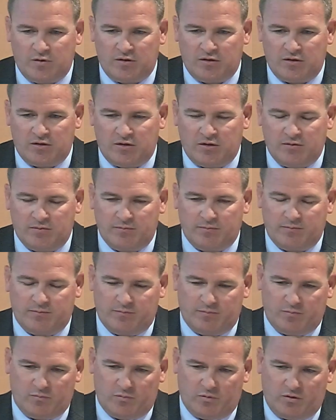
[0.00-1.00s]
um,
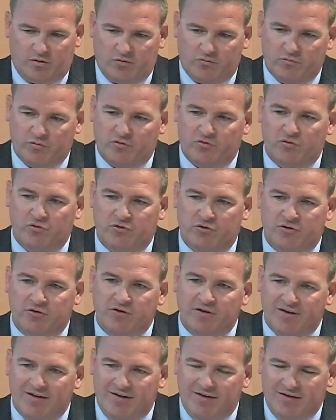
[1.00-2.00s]
recruiter,
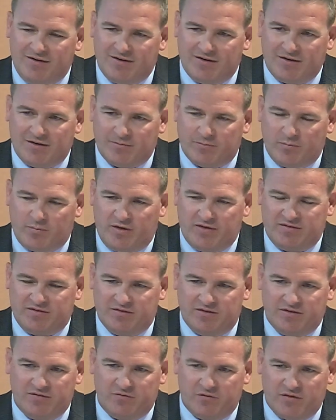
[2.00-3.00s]
uh,
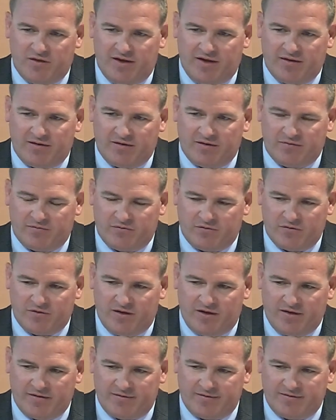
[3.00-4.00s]
basically for that for
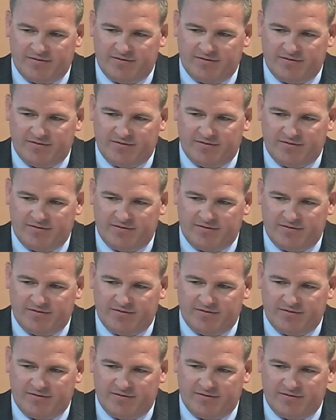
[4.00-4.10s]
that